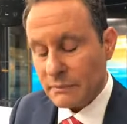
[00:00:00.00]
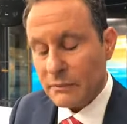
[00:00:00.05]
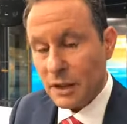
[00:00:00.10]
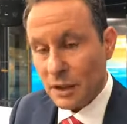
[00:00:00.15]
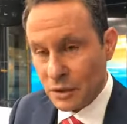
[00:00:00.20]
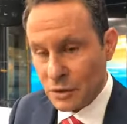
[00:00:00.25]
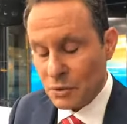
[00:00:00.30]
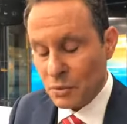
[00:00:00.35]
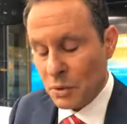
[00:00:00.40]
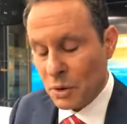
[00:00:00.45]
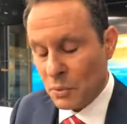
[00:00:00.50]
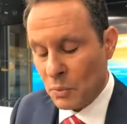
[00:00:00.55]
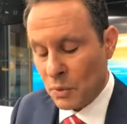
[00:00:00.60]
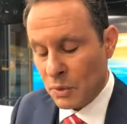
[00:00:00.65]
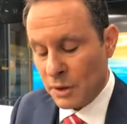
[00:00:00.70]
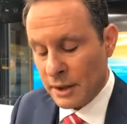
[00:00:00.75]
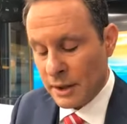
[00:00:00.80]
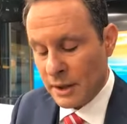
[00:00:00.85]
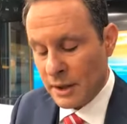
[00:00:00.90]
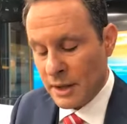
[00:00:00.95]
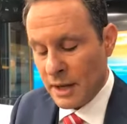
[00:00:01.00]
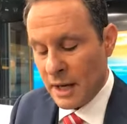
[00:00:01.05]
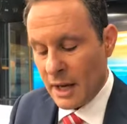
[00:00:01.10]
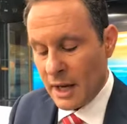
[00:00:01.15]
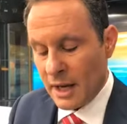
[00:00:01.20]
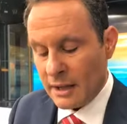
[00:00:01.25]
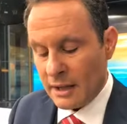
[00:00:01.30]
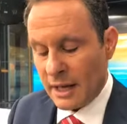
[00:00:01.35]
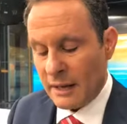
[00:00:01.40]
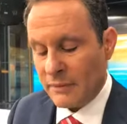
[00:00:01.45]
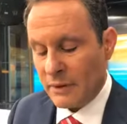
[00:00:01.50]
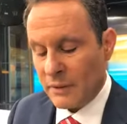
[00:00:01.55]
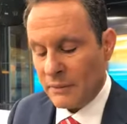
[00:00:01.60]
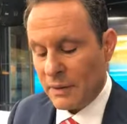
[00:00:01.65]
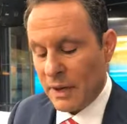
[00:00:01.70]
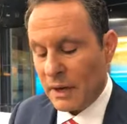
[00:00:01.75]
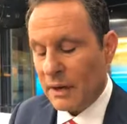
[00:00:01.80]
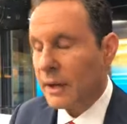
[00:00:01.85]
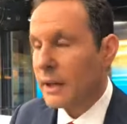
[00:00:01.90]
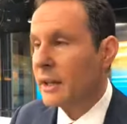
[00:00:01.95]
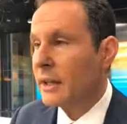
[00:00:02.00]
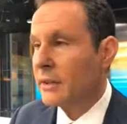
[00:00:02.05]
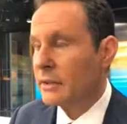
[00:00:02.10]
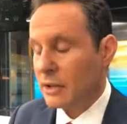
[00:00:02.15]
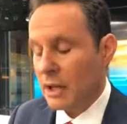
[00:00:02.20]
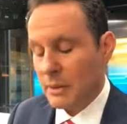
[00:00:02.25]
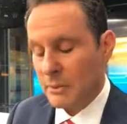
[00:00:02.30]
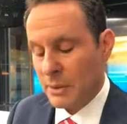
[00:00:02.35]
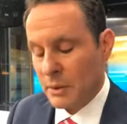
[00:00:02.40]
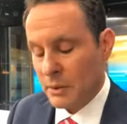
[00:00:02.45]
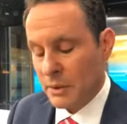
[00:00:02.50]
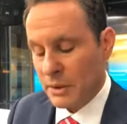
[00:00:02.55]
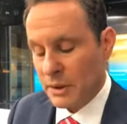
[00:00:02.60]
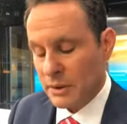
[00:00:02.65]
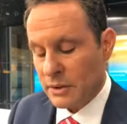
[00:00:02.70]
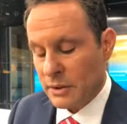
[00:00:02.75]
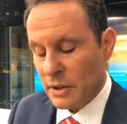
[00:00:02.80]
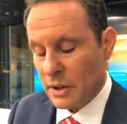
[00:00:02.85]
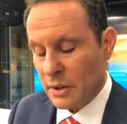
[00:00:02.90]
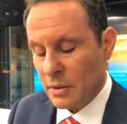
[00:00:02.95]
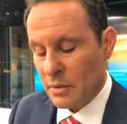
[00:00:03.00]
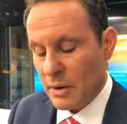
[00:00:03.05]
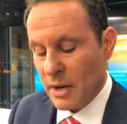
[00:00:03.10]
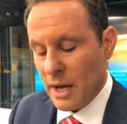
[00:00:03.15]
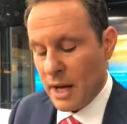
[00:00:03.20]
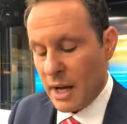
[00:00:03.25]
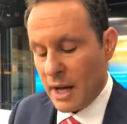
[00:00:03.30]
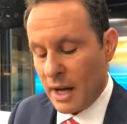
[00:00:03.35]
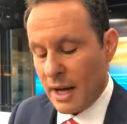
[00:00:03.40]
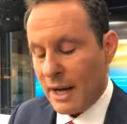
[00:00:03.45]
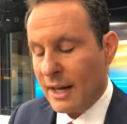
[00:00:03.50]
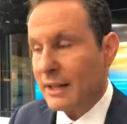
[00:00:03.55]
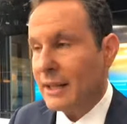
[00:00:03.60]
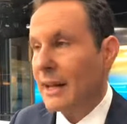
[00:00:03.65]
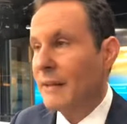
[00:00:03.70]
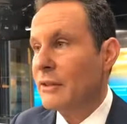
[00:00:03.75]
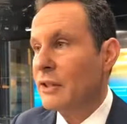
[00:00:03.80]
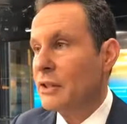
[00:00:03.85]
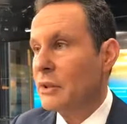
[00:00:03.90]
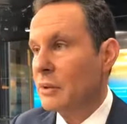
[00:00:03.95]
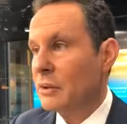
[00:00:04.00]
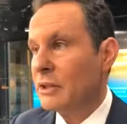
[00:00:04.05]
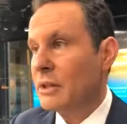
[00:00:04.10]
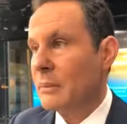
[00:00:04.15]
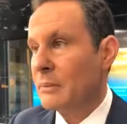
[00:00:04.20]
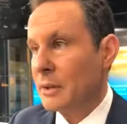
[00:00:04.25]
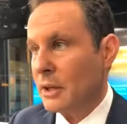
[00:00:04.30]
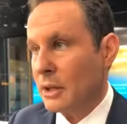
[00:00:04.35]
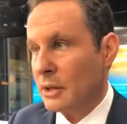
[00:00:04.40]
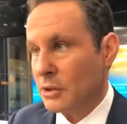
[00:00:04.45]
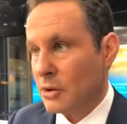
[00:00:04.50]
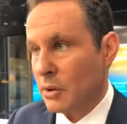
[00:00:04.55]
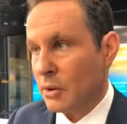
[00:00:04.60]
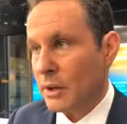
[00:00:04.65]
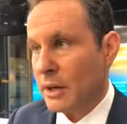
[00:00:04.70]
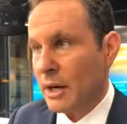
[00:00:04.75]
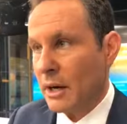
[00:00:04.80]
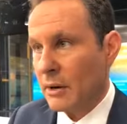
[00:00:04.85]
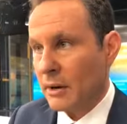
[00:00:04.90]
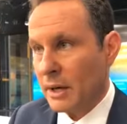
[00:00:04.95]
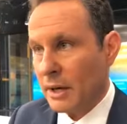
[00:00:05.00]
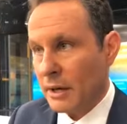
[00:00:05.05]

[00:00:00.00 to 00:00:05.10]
Just want to warn you. David Avella is going to be with us, too. David's doing something extraordinary.